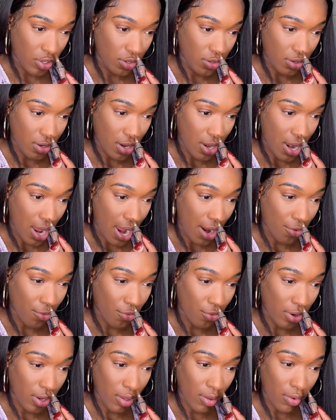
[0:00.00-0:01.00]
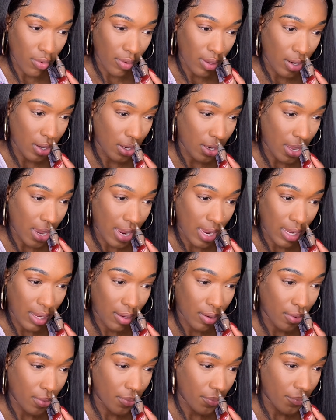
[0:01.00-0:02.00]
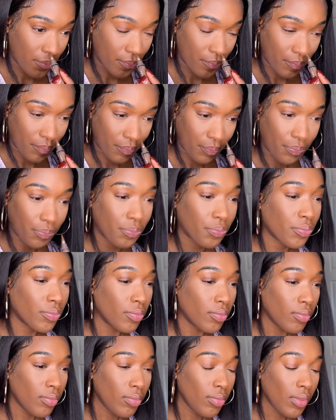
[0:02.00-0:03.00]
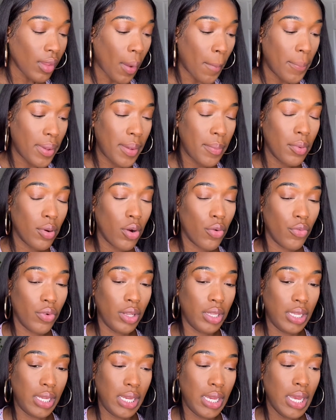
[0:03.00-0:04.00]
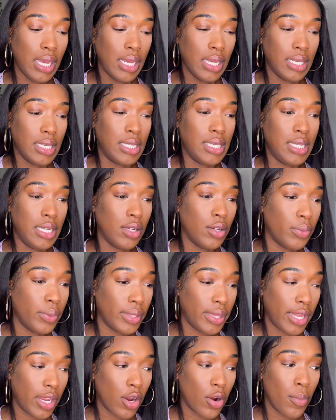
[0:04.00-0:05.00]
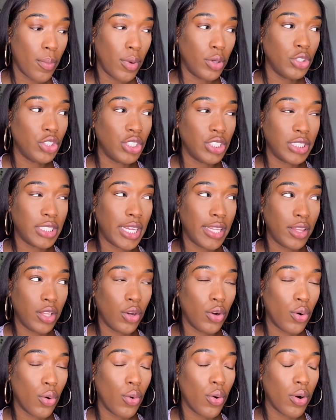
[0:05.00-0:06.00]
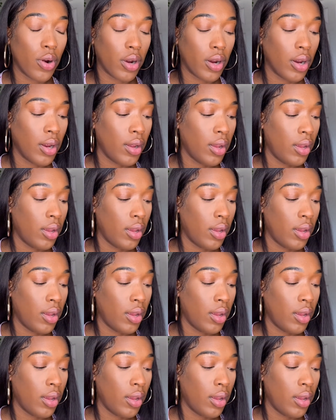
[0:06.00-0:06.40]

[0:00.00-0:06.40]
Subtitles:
not real. And like, people don't really deal with their emotions at the core.